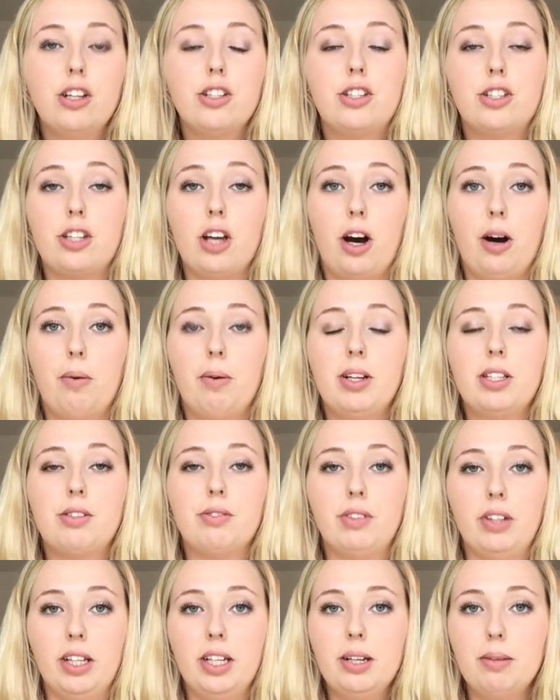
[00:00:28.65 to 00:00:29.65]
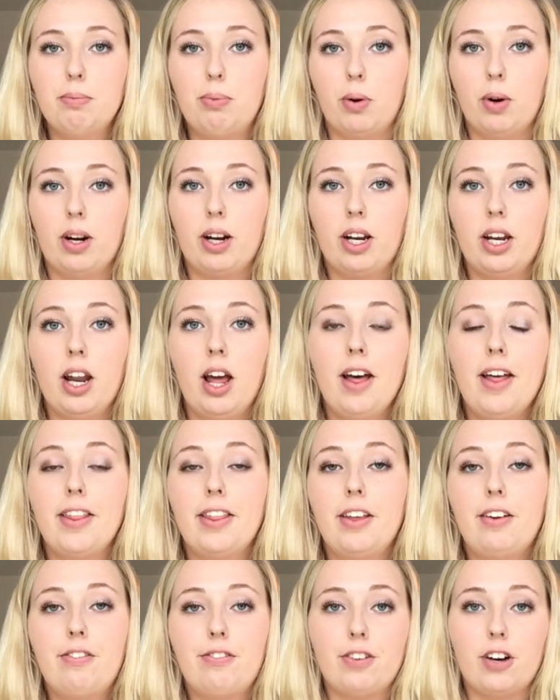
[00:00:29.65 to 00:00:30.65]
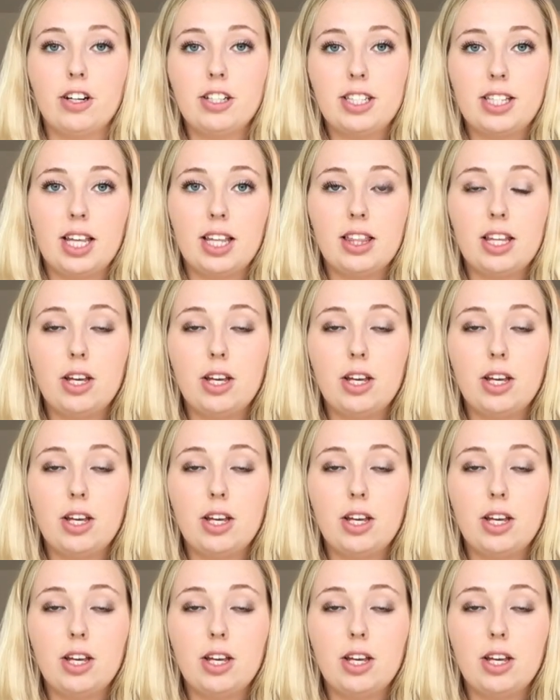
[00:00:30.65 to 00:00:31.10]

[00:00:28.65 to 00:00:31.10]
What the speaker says: So it's really important, the first thing